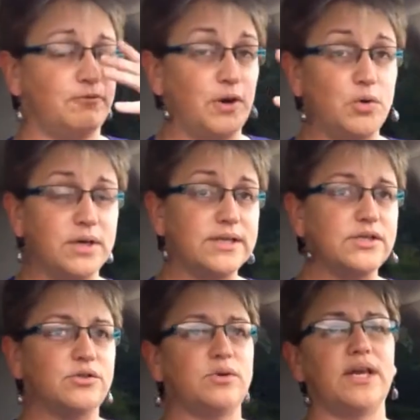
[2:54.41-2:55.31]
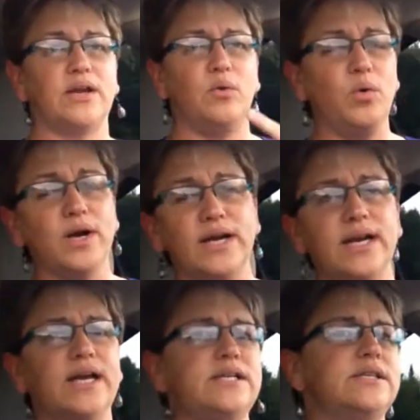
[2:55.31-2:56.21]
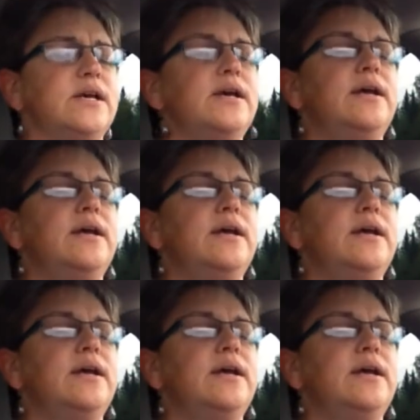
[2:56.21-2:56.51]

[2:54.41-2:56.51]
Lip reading: focus, you can't organize,